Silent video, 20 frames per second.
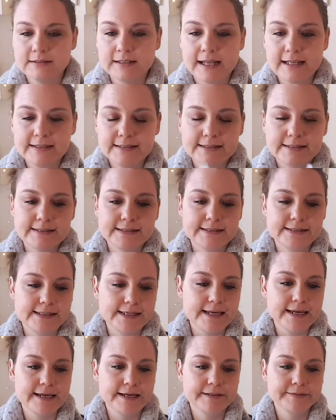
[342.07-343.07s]
Let's see.
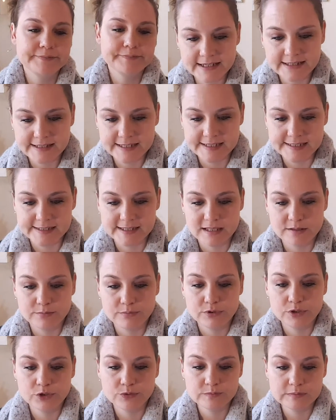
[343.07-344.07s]
This is the
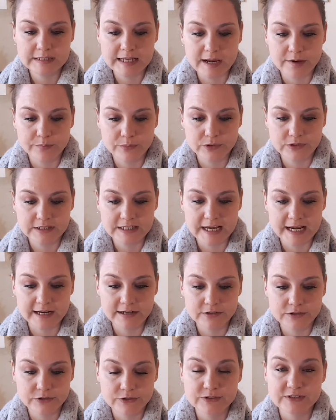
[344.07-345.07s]
Bloomtown
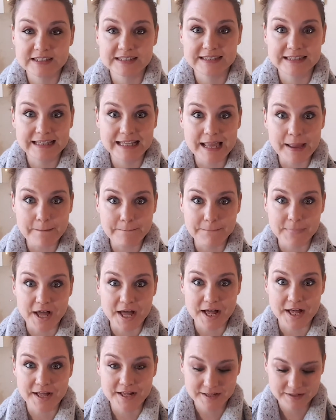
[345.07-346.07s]
Botanicals Lip
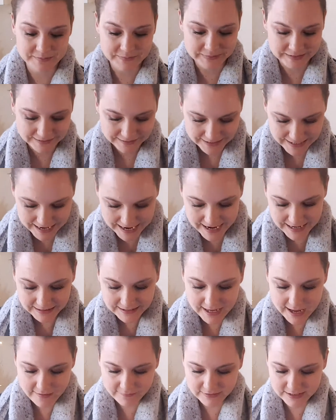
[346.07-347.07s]
Balm. I
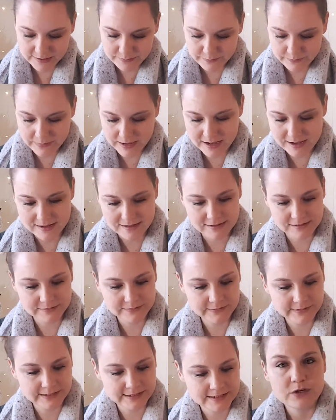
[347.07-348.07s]
love lip
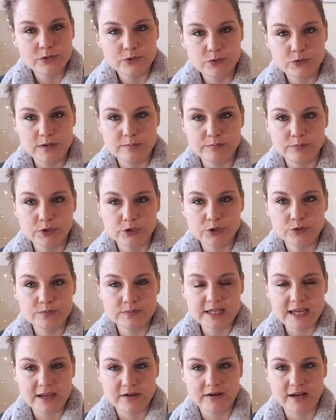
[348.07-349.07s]
balm. Ooh, in
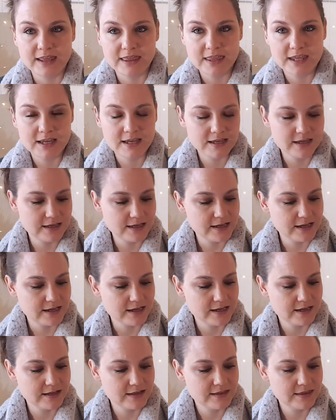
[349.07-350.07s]
Bloomtown, I think
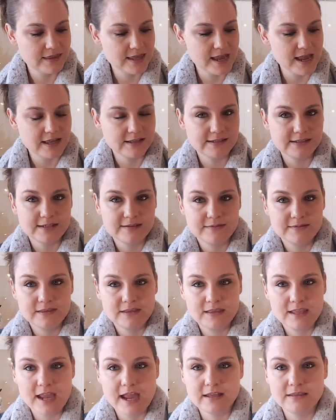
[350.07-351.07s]
they
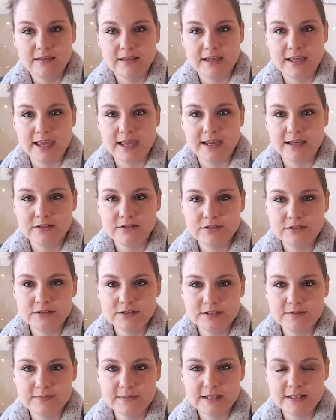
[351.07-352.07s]
had the candle or
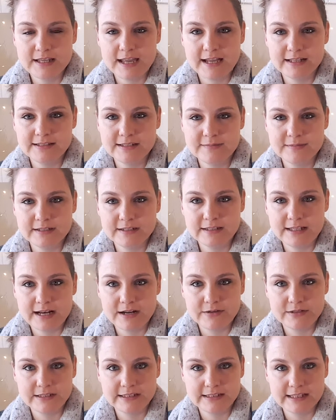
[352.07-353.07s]
something. They had something that I
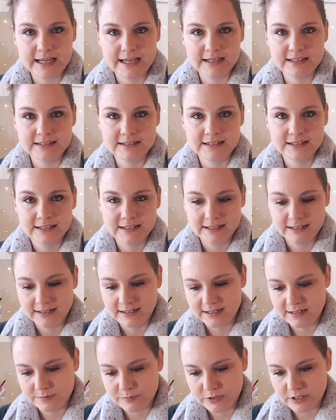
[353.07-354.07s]
really liked
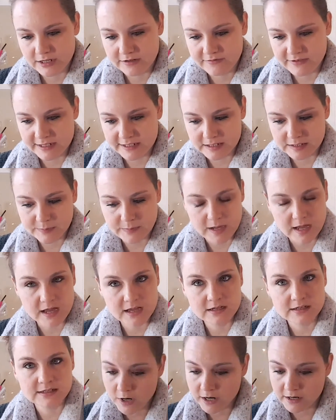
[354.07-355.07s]
in a previous
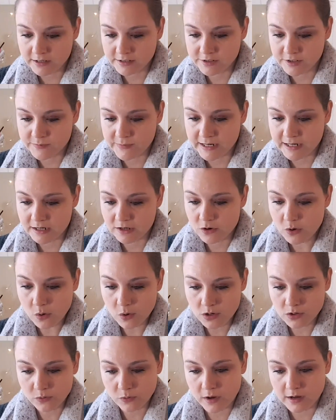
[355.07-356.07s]
box. Products are made in
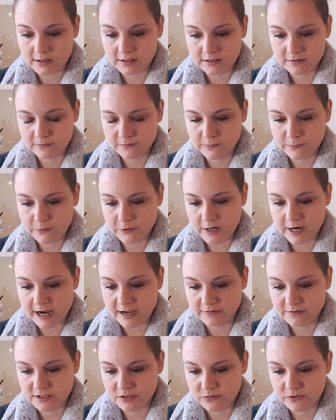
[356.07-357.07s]
Cornwall and
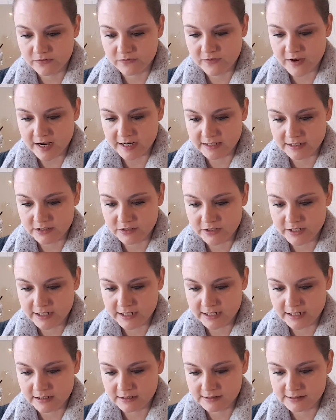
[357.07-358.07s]
crafted with fine
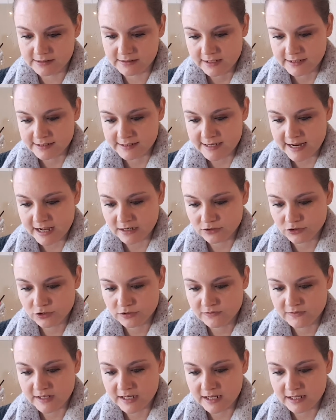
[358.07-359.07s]
ingredients. This natural
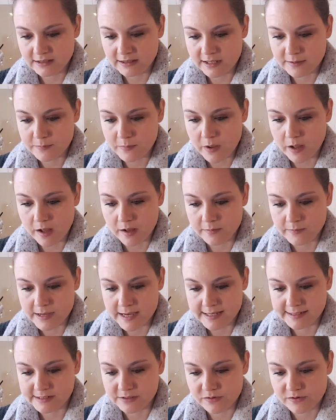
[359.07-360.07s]
vegan lip balm
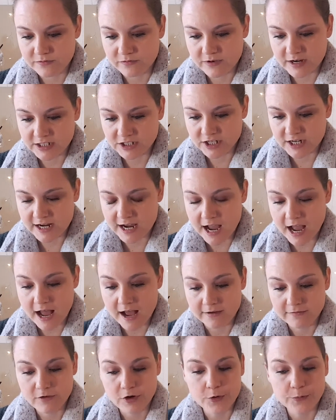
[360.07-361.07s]
is a refreshing
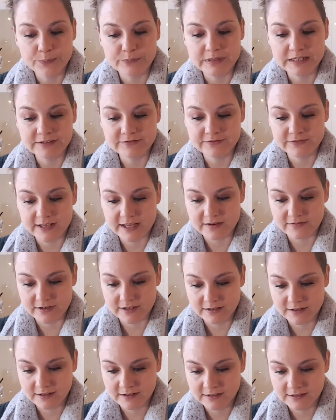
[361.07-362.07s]
avo mint
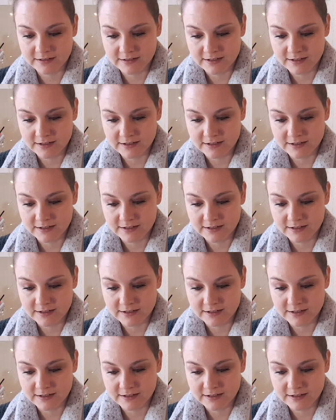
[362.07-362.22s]
flavor.